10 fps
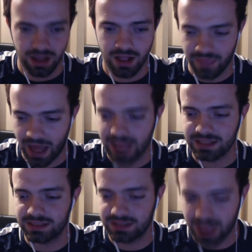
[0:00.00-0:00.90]
That is
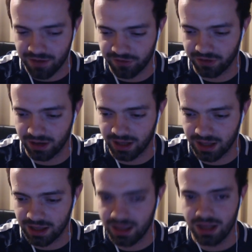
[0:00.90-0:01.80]

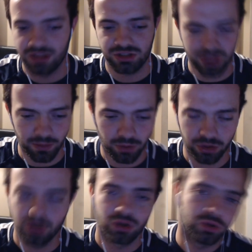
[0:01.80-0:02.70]
definitely someone
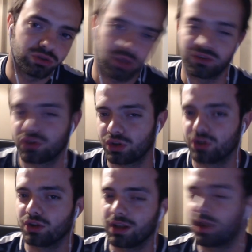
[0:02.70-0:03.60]
who doesn't
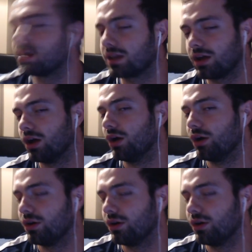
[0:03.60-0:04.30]
like her.